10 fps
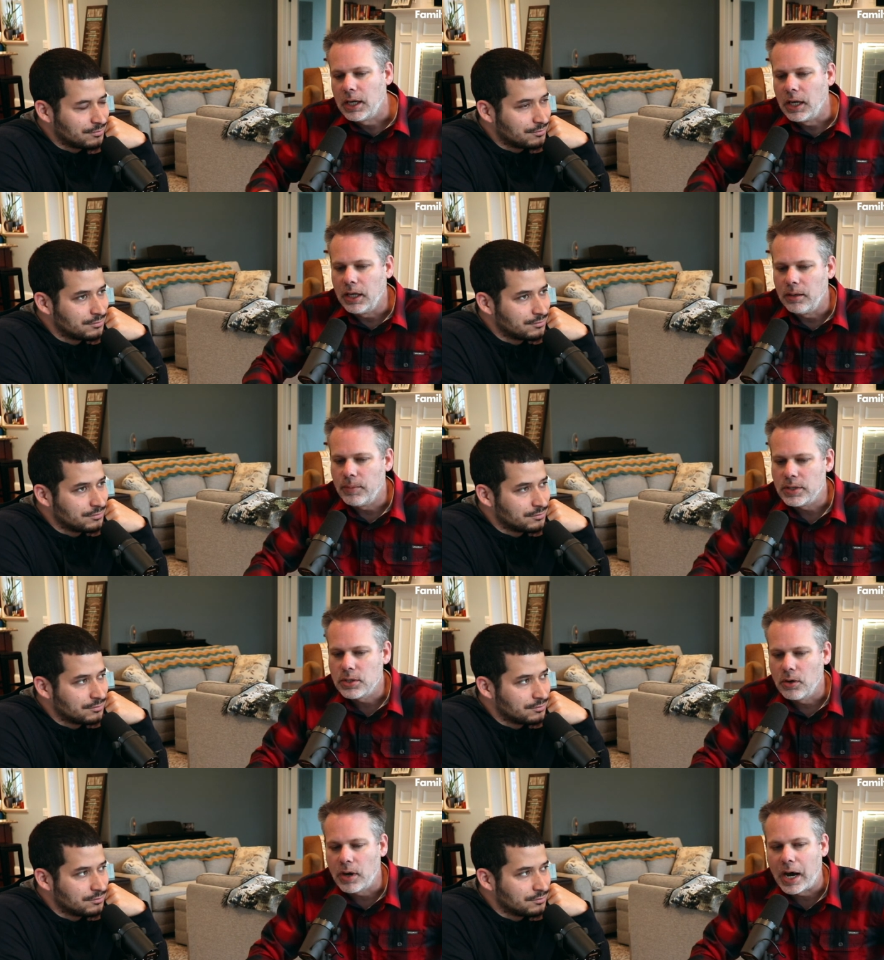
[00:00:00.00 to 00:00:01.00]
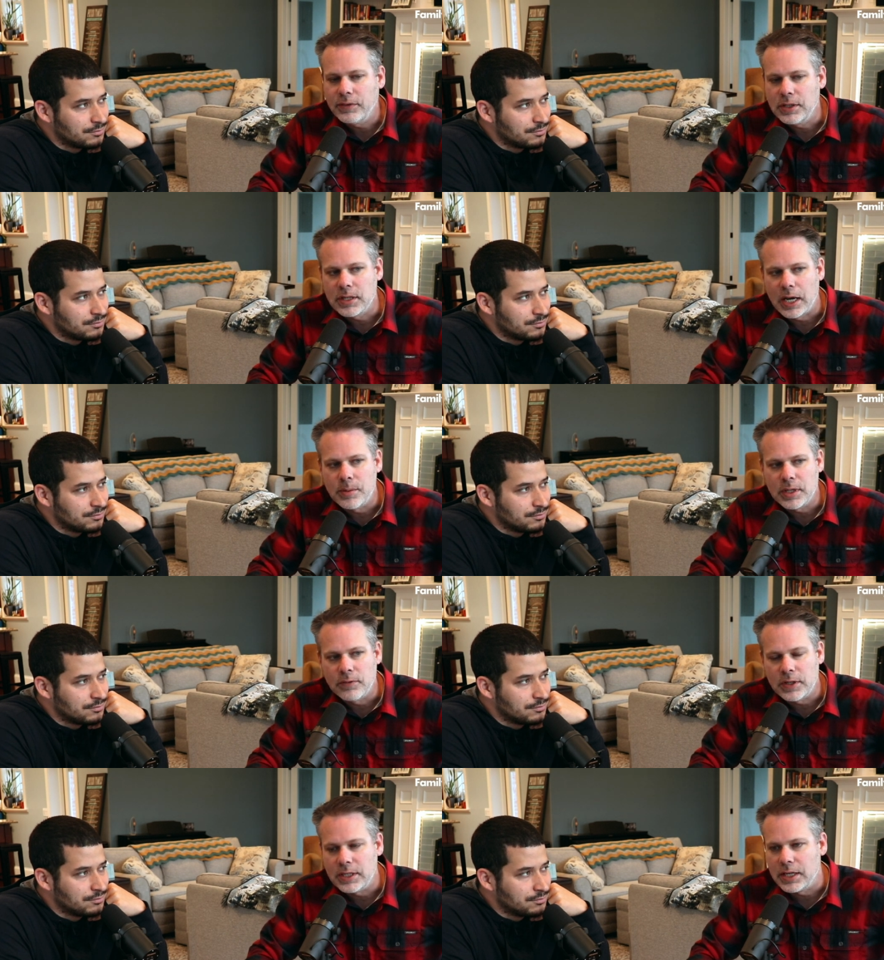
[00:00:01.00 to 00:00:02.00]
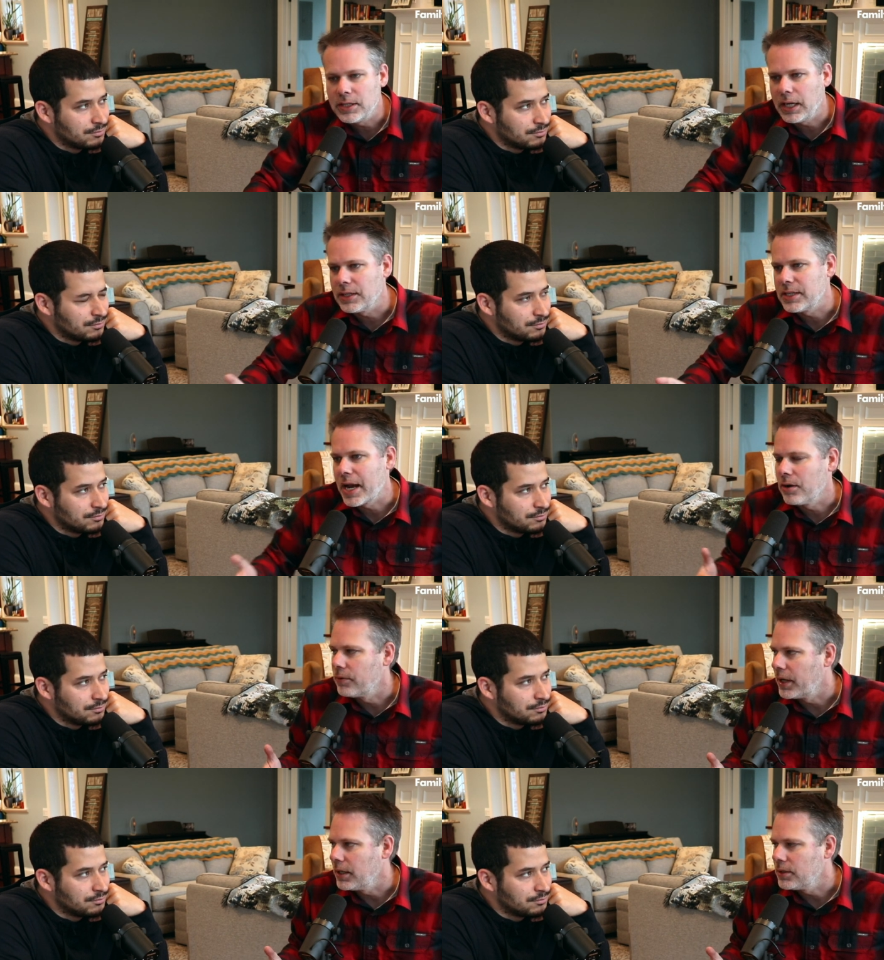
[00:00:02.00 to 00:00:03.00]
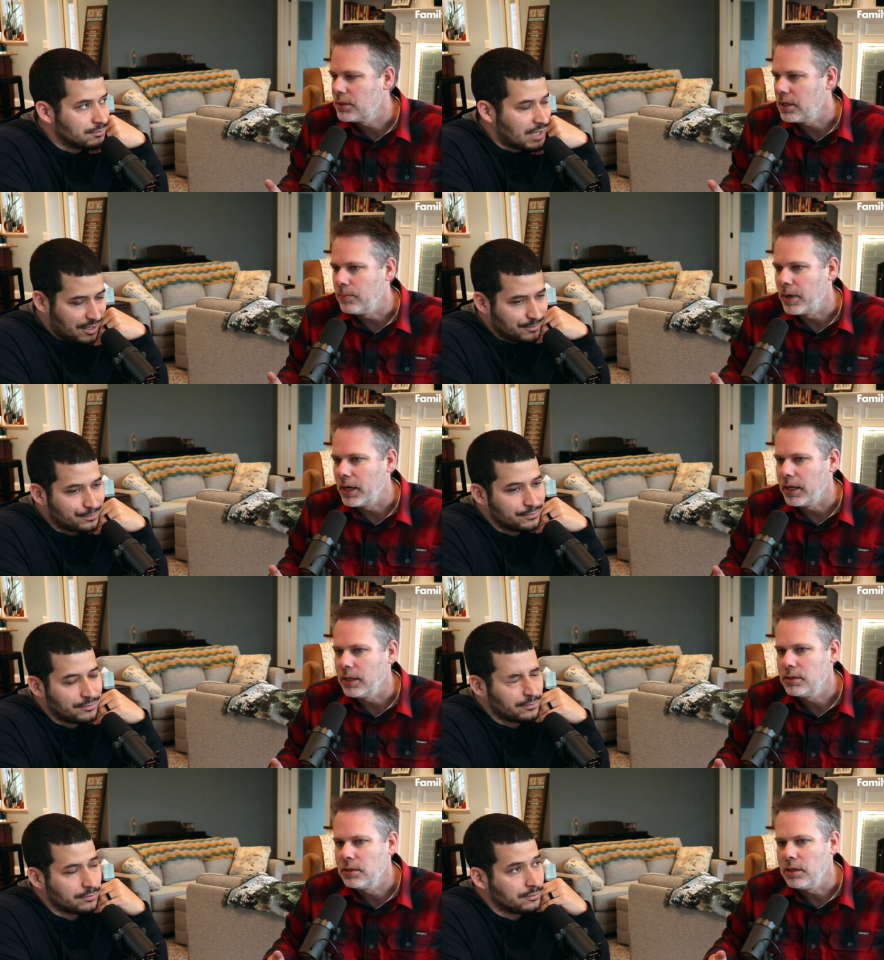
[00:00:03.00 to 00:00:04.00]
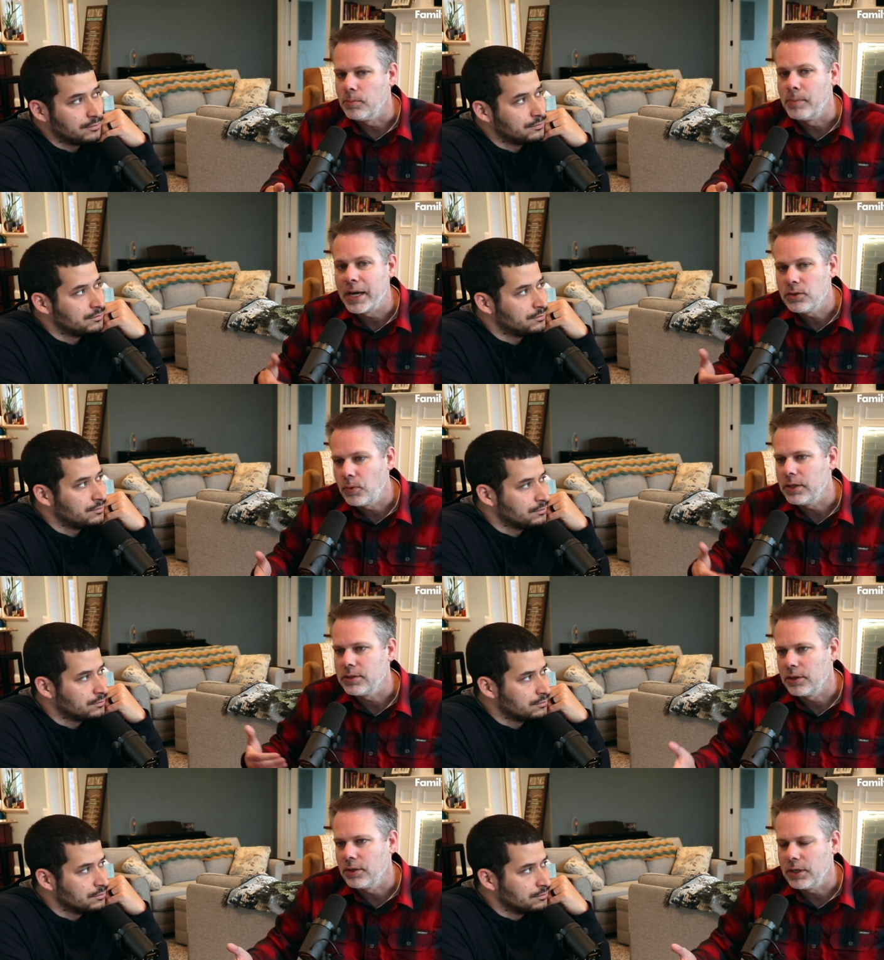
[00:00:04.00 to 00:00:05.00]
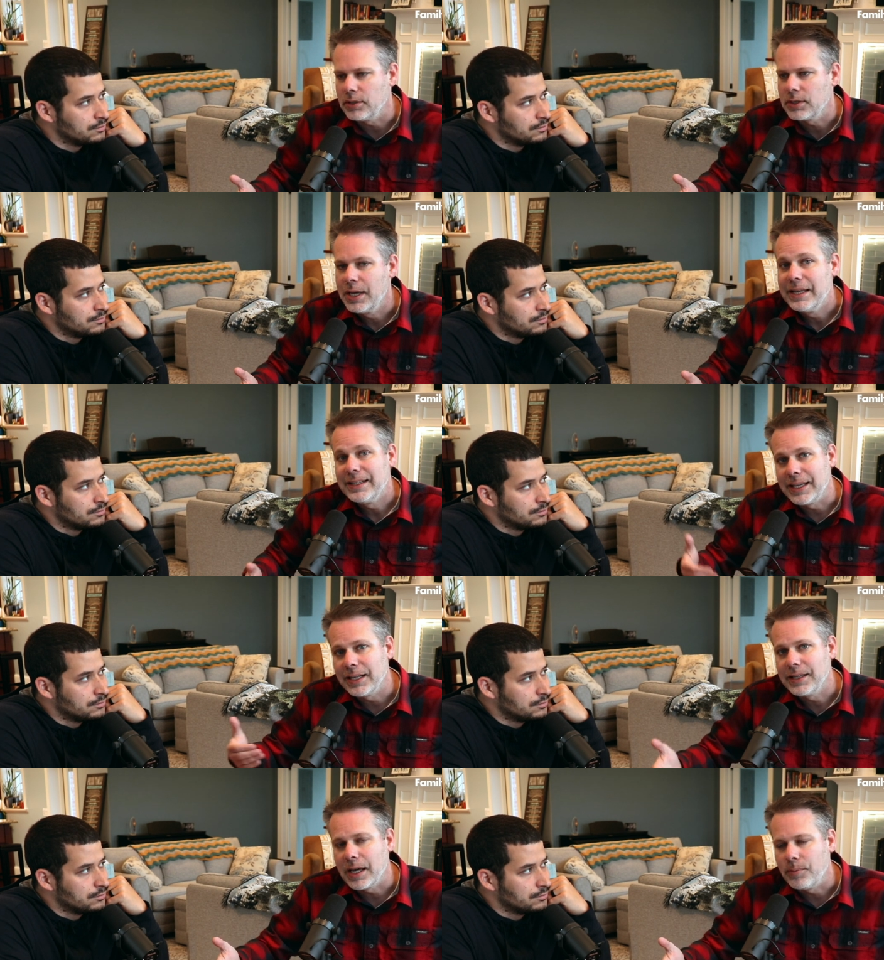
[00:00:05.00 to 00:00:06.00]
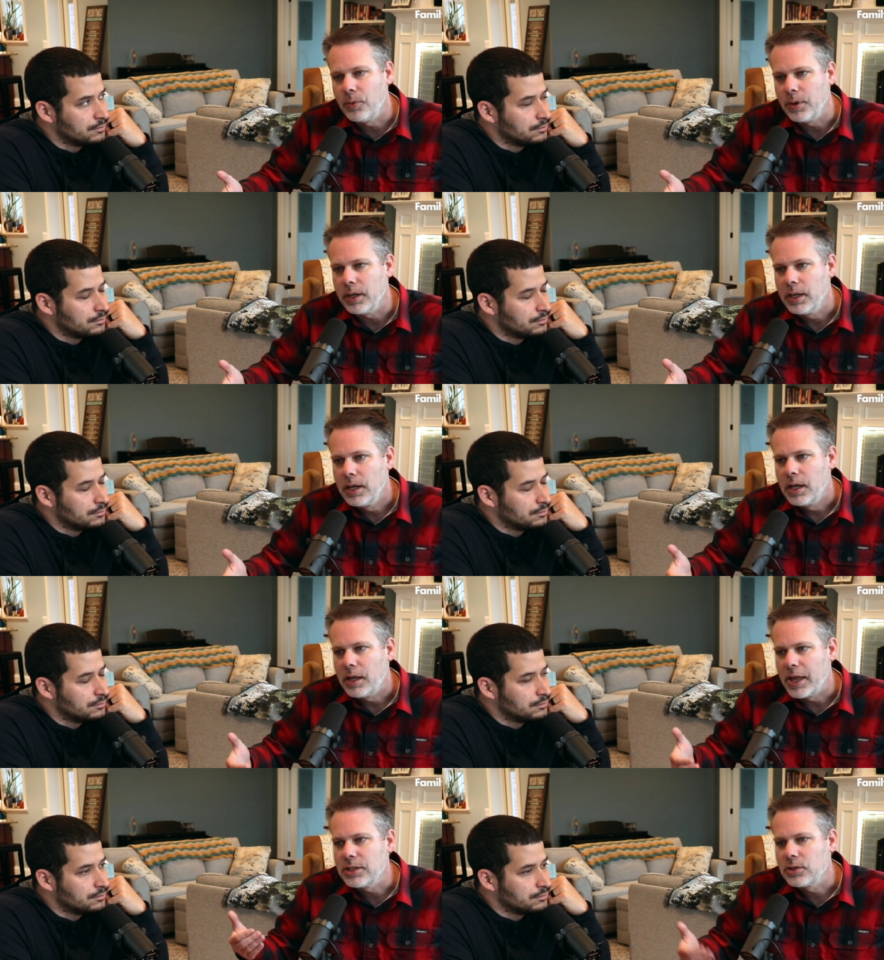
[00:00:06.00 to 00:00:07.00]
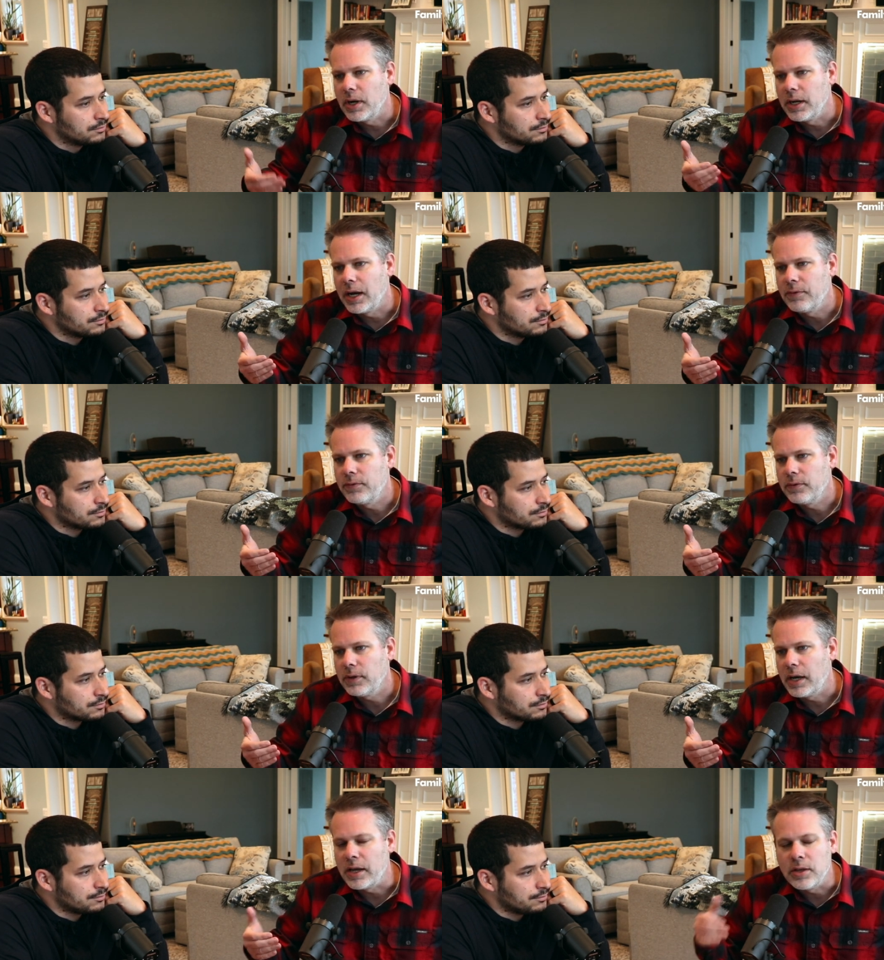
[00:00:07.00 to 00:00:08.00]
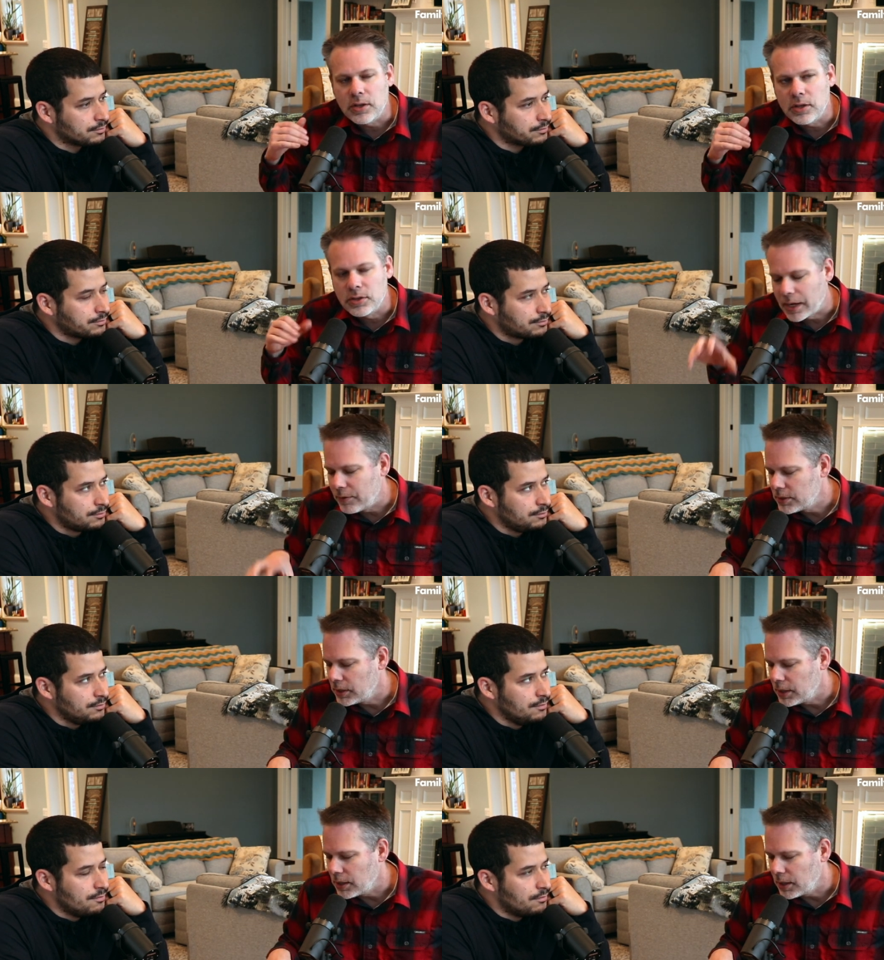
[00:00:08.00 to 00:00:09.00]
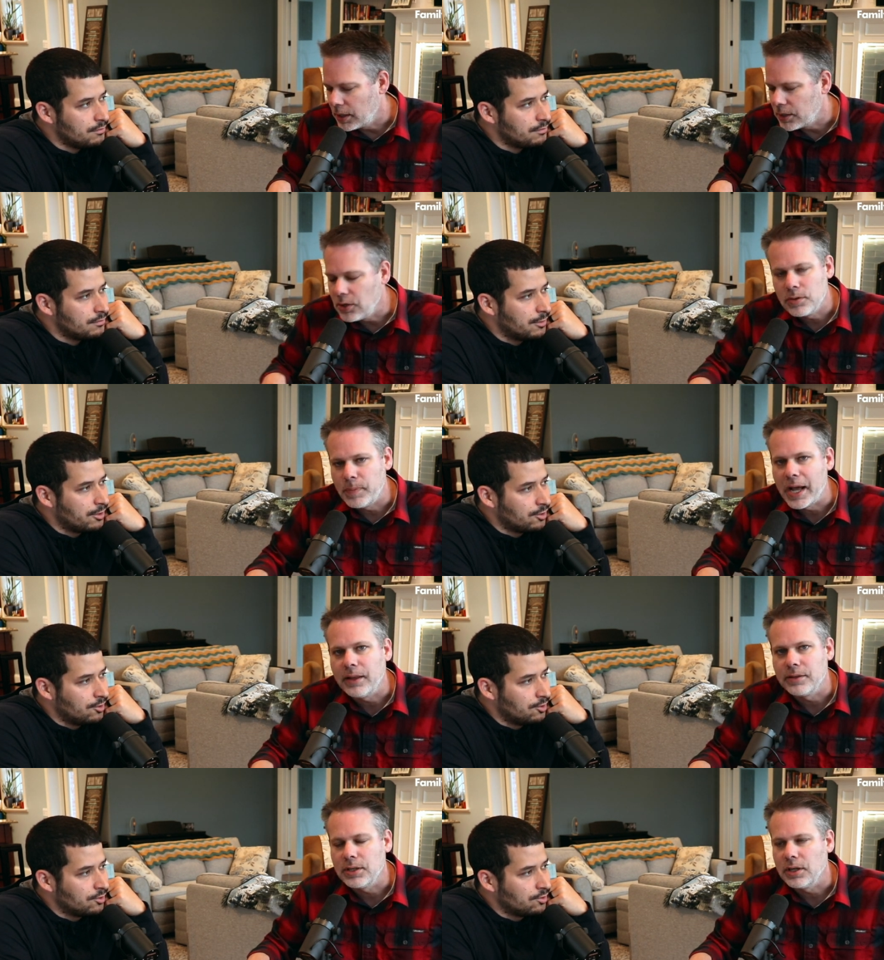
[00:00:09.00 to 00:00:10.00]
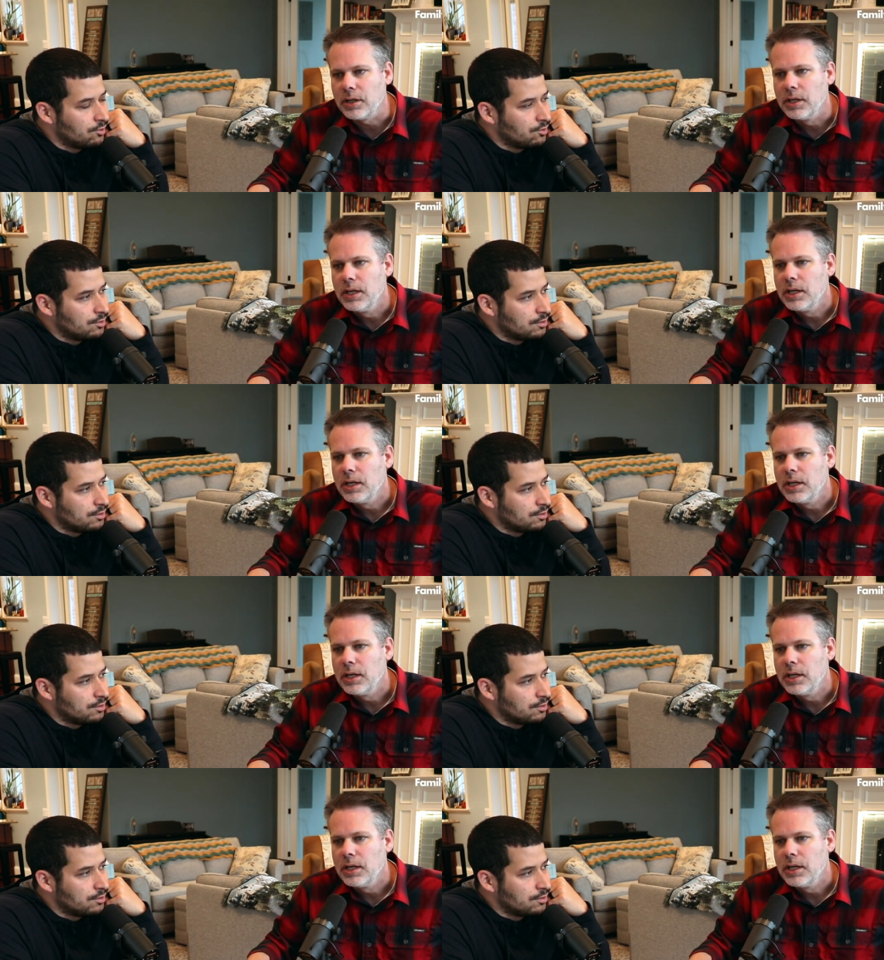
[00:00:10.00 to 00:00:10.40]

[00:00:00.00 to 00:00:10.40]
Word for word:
Speaker 1: And so oftentimes if it does take a sacrifice in my 20s and 30s to get to that point, that's a trade-off. There's obviously a huge balance here,